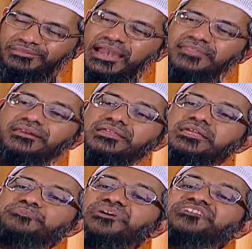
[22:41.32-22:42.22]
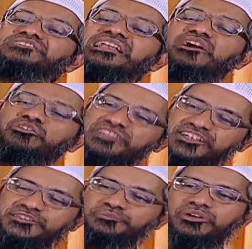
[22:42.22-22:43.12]
That is the reason personal
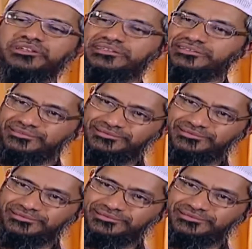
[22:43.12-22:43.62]
counseling is important.